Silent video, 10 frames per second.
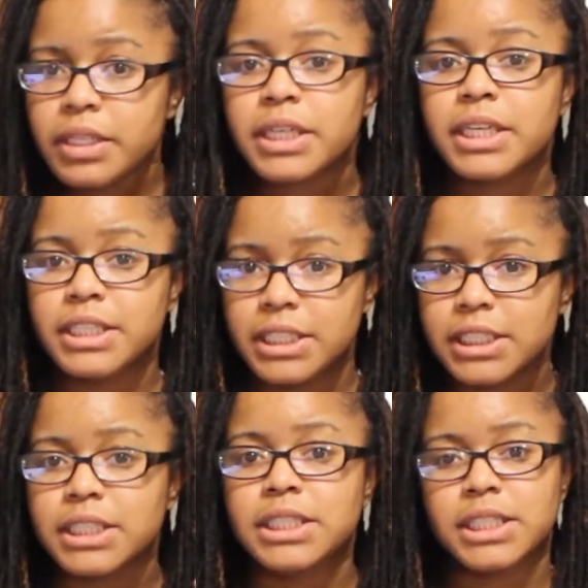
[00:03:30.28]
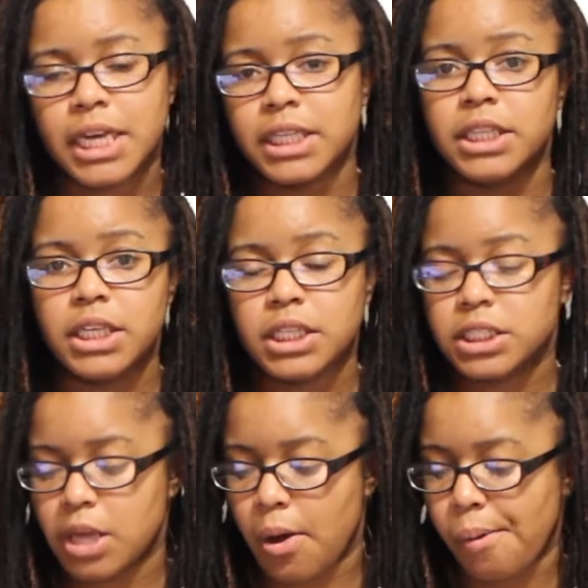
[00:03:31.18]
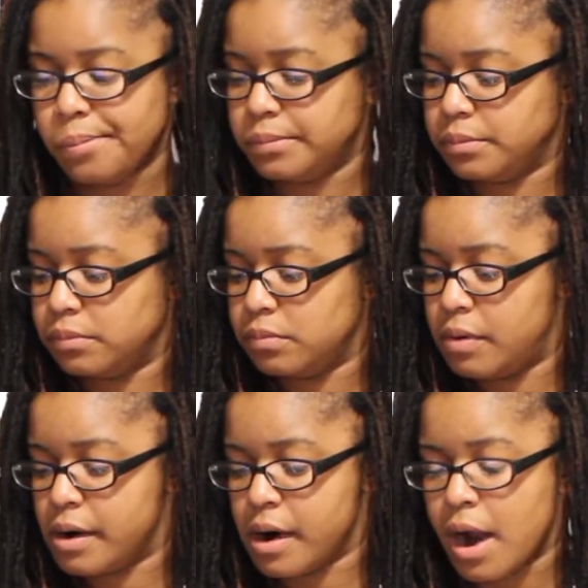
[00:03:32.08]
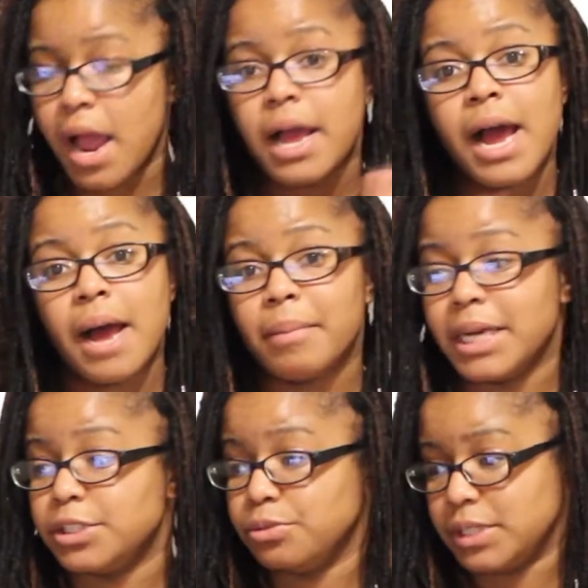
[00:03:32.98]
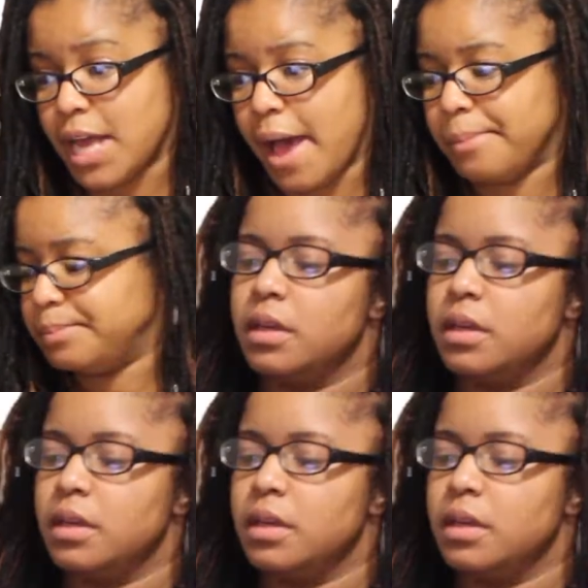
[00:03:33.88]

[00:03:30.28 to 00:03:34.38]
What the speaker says: conditioned shiny look. So I might use that.